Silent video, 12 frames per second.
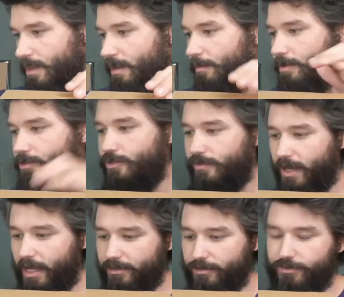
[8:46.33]
But you've
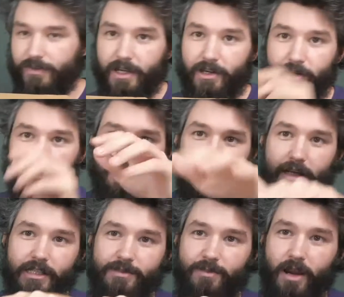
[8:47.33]
got your figure.
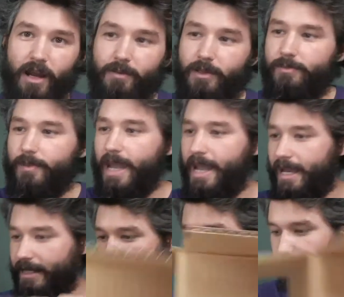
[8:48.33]
It's probably
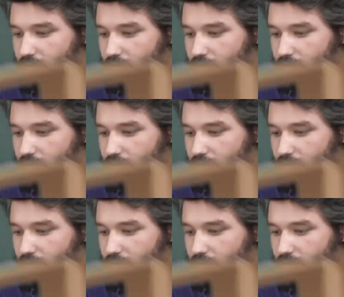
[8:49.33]
bagged.